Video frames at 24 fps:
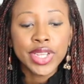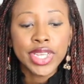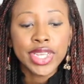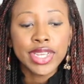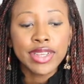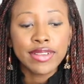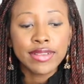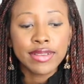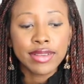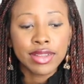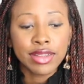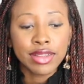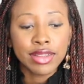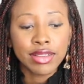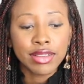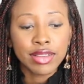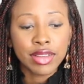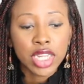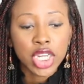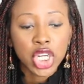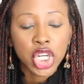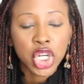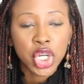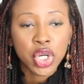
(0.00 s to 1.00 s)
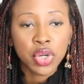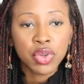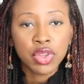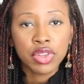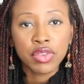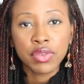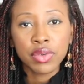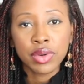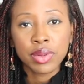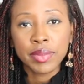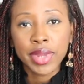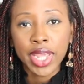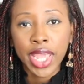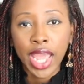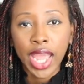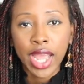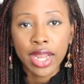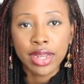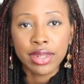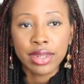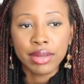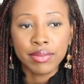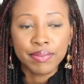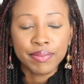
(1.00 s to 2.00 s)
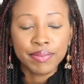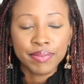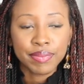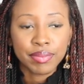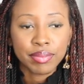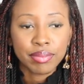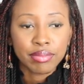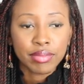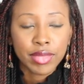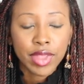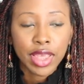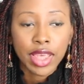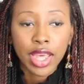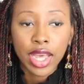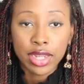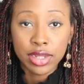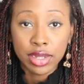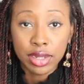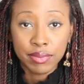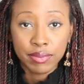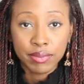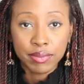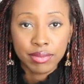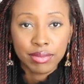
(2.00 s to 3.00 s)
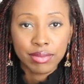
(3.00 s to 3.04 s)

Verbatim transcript: Yeezys shoes from Kanye. Kanye.